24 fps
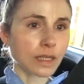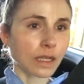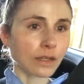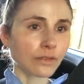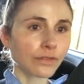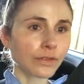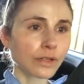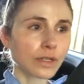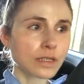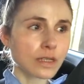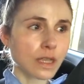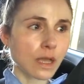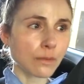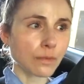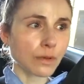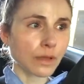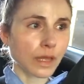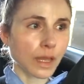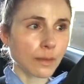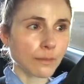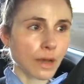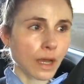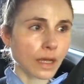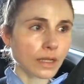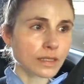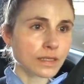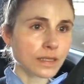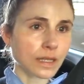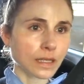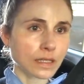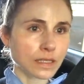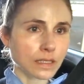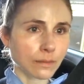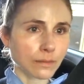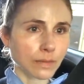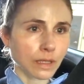Like, for example, they might
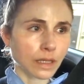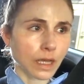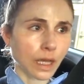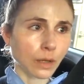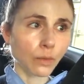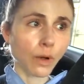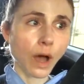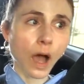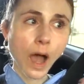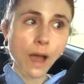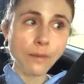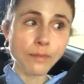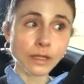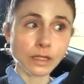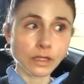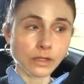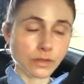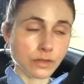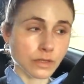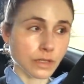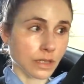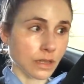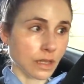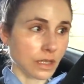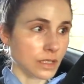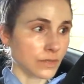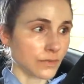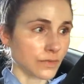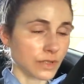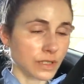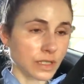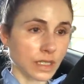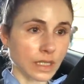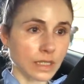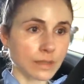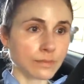say something like, well, I've been using this for
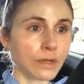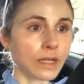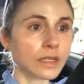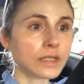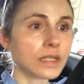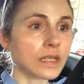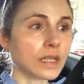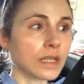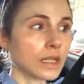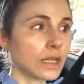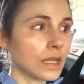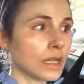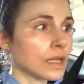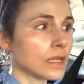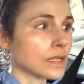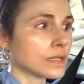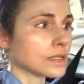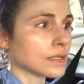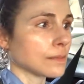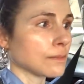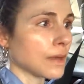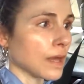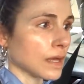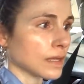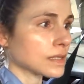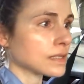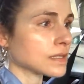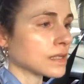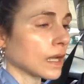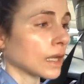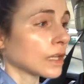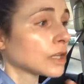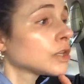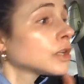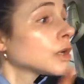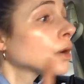six months. It is the best
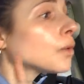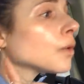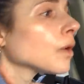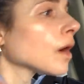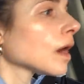thing. You know,